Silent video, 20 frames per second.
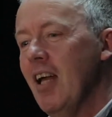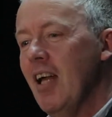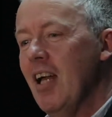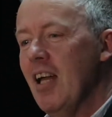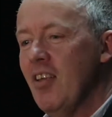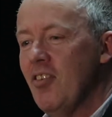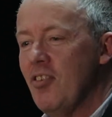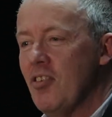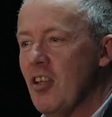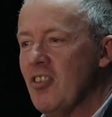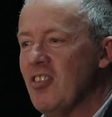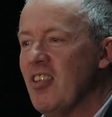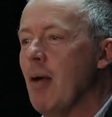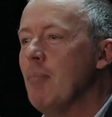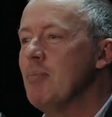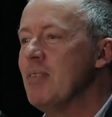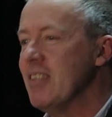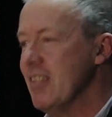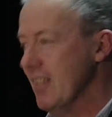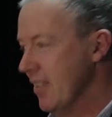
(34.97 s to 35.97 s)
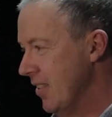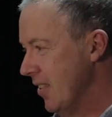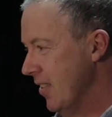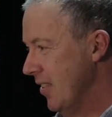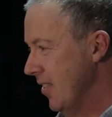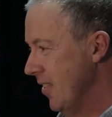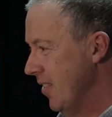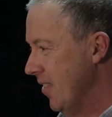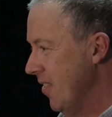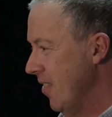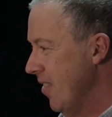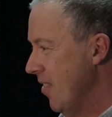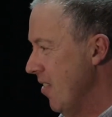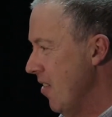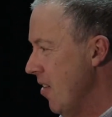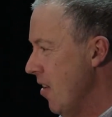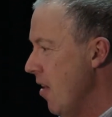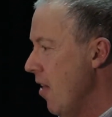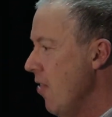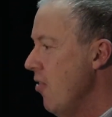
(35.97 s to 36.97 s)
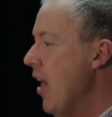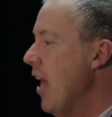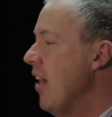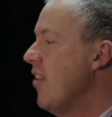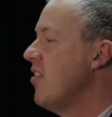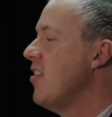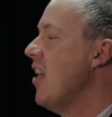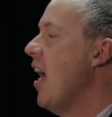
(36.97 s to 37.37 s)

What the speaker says: is the substance. That's